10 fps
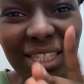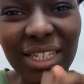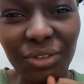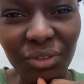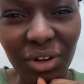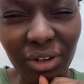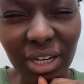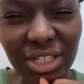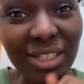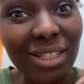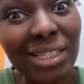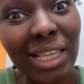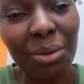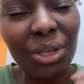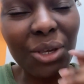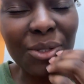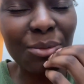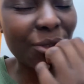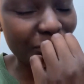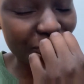the different variations and see how it goes. But